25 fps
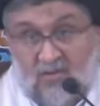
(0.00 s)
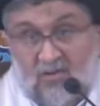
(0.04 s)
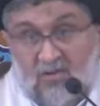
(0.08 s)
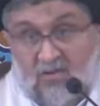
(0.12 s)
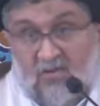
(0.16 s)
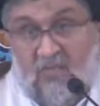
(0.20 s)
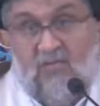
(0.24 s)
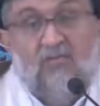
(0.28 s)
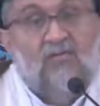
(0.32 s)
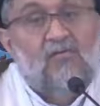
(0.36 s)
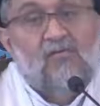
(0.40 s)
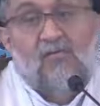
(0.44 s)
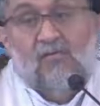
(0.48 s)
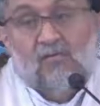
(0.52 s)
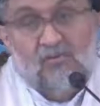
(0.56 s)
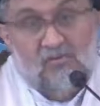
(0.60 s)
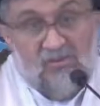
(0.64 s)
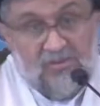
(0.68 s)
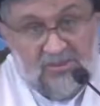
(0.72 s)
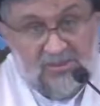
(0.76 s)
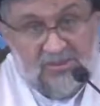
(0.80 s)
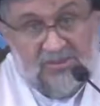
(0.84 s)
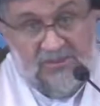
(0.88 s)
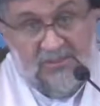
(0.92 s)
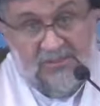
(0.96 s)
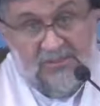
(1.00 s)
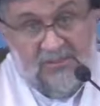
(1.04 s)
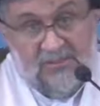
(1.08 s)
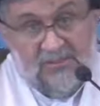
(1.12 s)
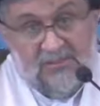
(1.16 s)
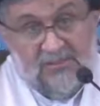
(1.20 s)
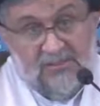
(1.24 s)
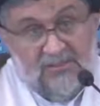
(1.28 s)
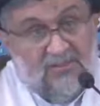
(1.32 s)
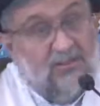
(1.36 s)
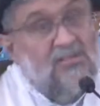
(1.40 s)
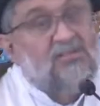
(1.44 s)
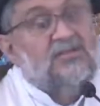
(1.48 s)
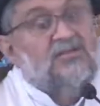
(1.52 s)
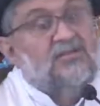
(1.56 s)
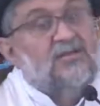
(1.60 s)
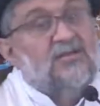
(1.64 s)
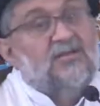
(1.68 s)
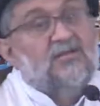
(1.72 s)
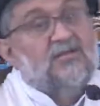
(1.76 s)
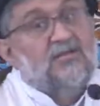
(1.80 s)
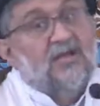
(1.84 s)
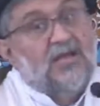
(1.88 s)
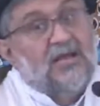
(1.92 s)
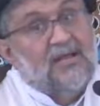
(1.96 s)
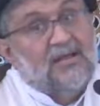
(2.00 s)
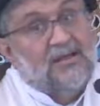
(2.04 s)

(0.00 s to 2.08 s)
of course, this nature